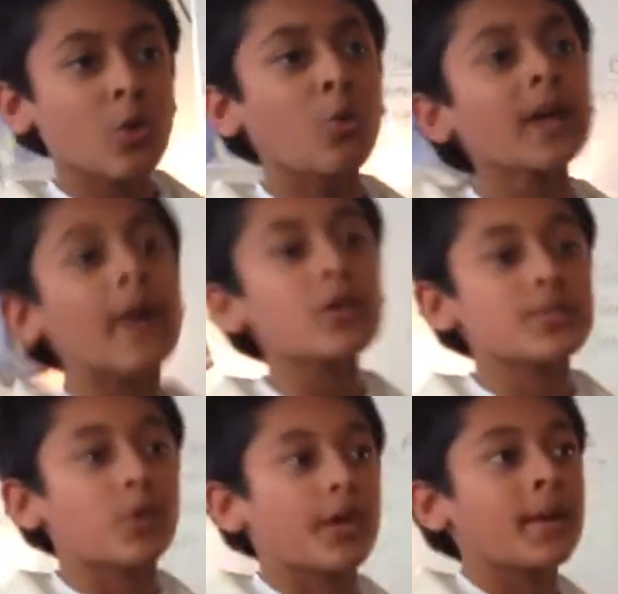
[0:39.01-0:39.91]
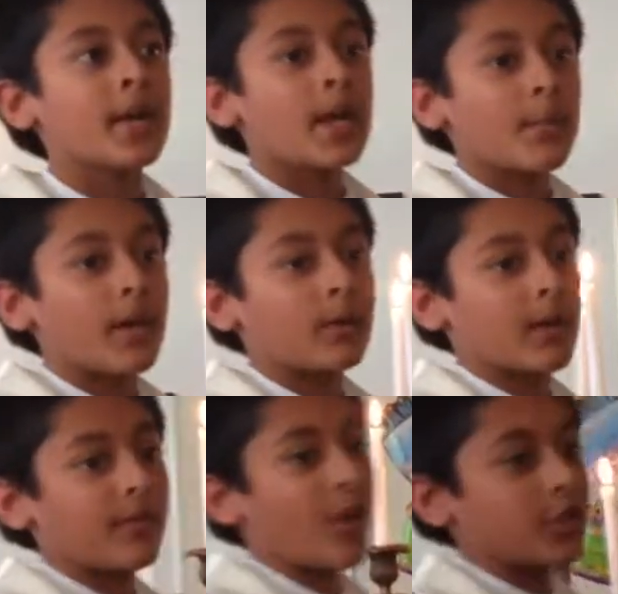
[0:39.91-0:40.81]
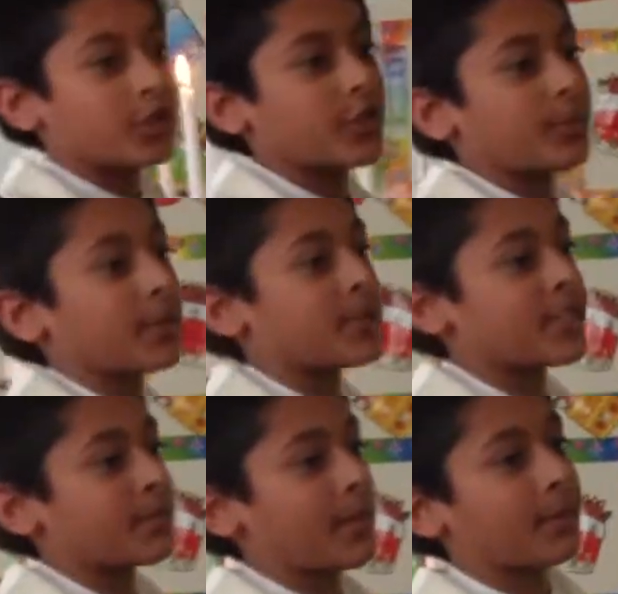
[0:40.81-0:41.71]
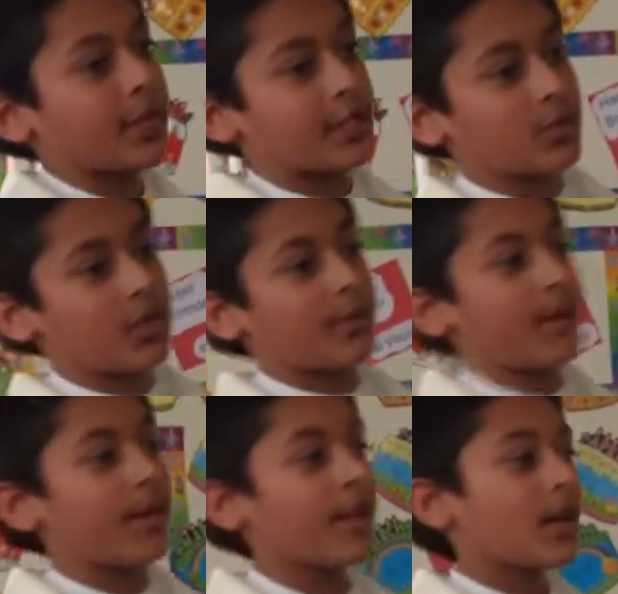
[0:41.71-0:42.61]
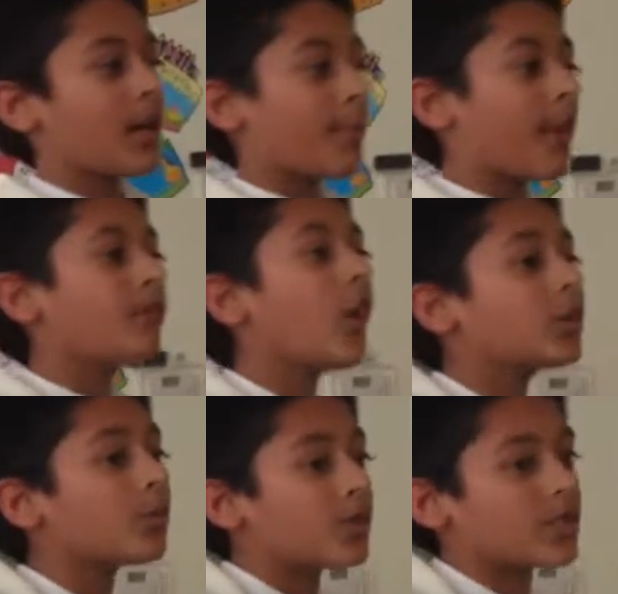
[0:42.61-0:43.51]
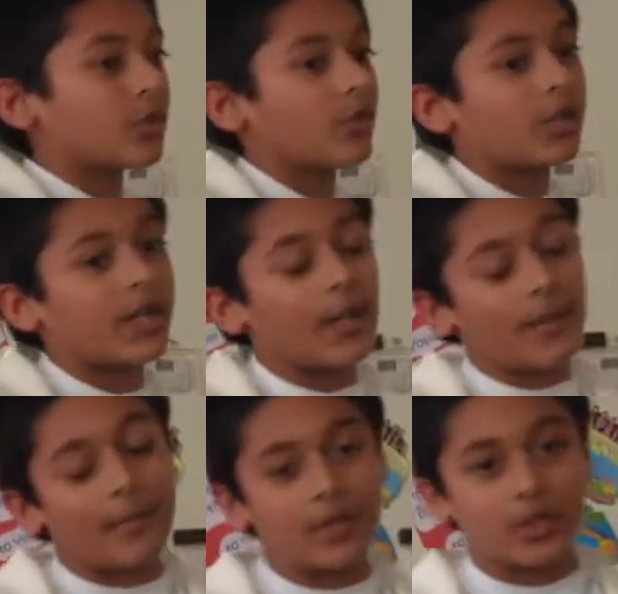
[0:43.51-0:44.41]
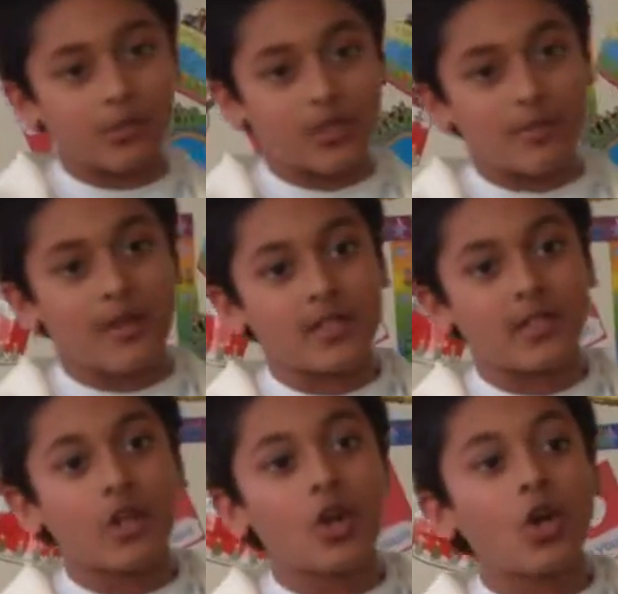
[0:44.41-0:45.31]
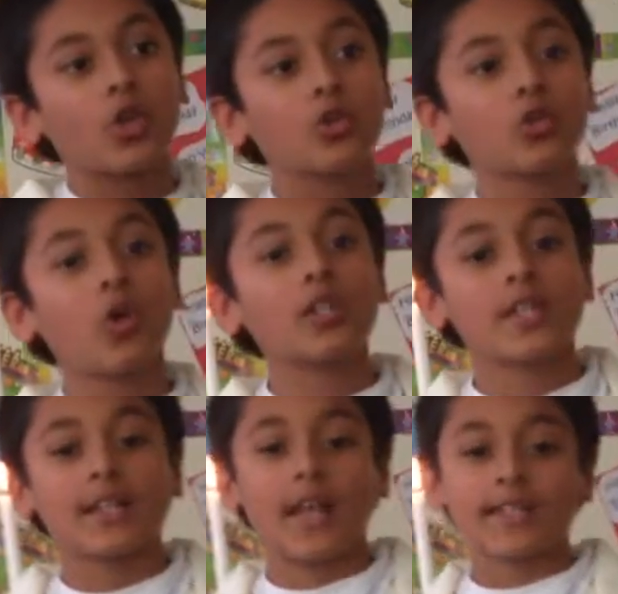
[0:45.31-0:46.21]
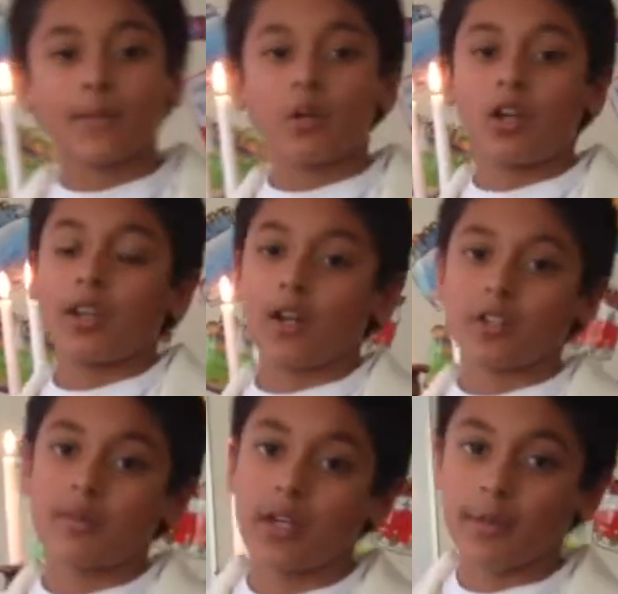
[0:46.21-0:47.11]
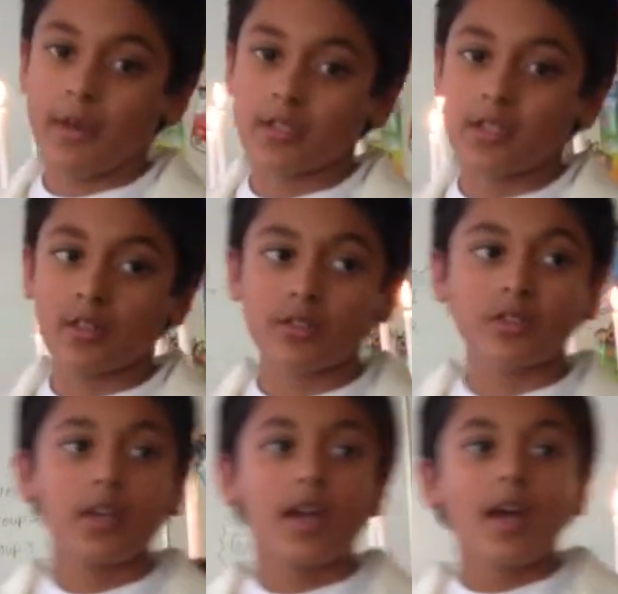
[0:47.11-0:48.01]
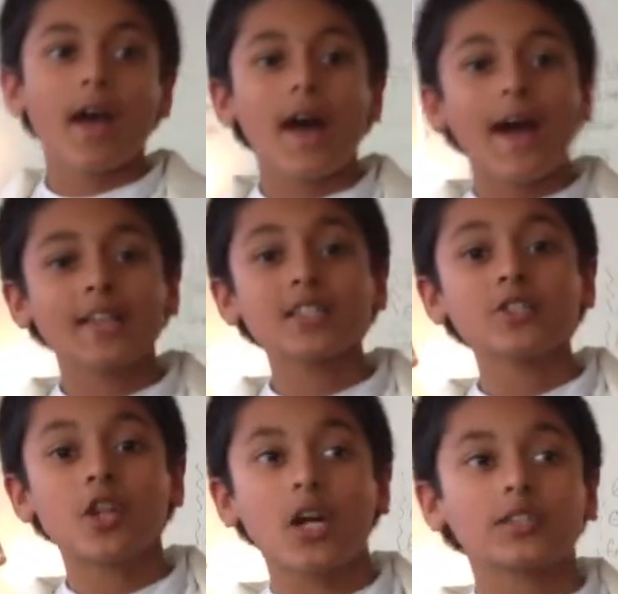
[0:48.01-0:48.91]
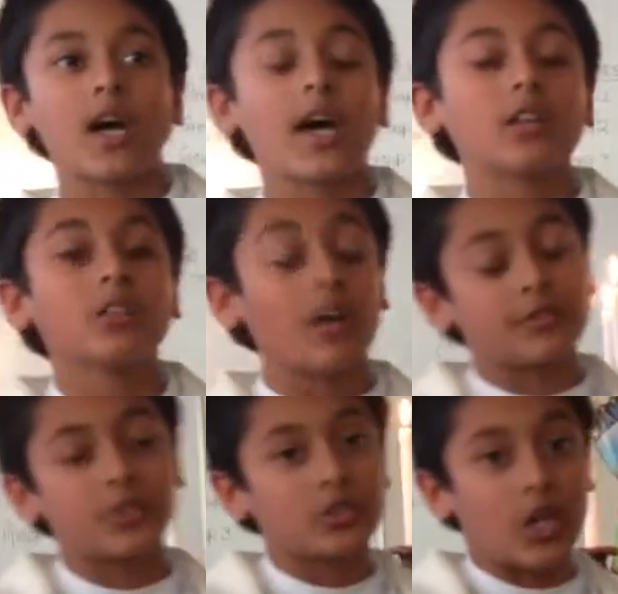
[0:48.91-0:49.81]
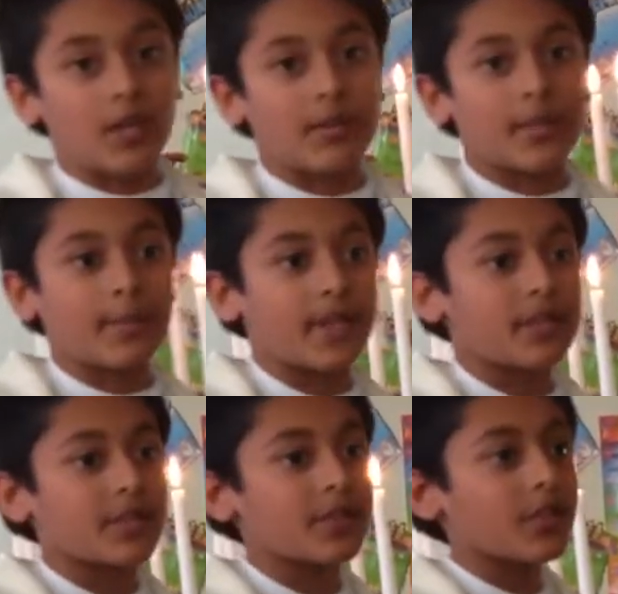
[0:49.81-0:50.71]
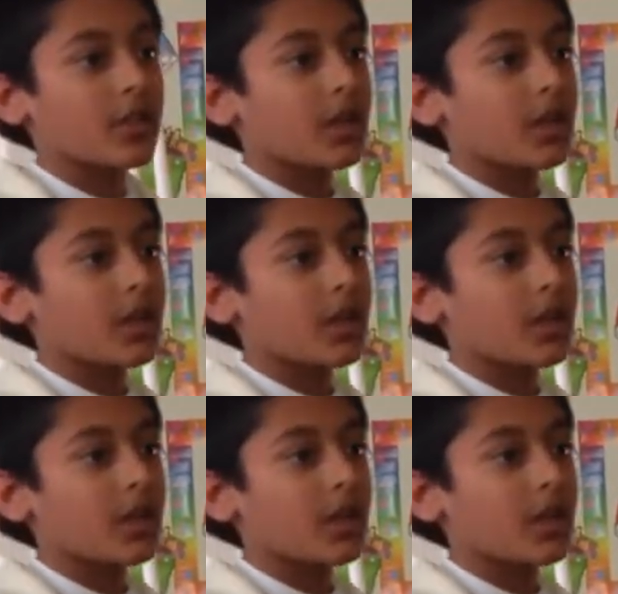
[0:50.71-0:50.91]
When I was born, my grandfather took me since my parents weren't married. My father was a lord and my mother was a peasant. Lords at that time weren't allowed to marry peasants. As a child, I loved to draw and make paintings.